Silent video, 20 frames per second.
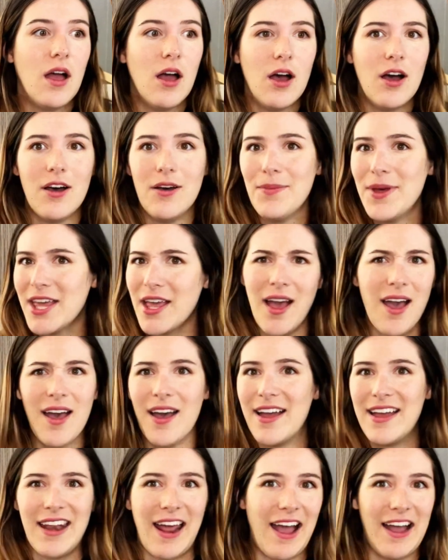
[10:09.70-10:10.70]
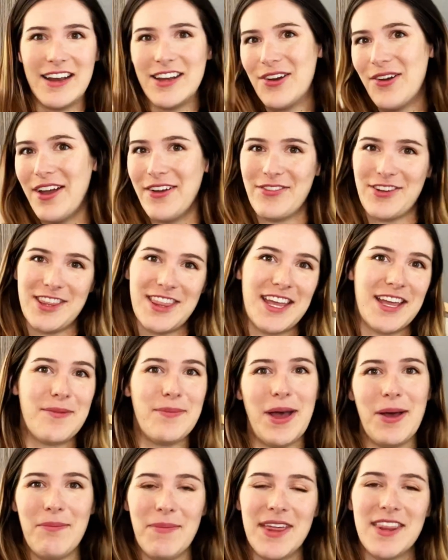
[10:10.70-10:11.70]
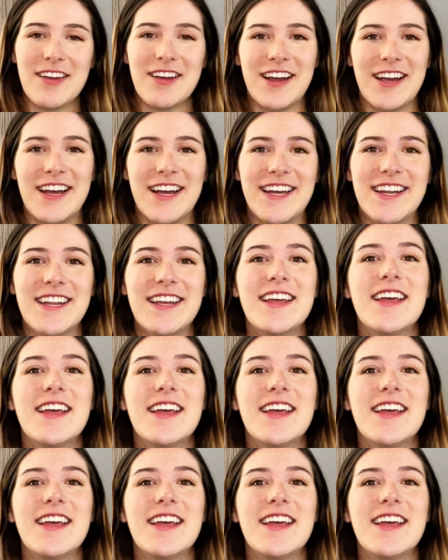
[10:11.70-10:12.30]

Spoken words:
oh my God, I know everything about motherhood.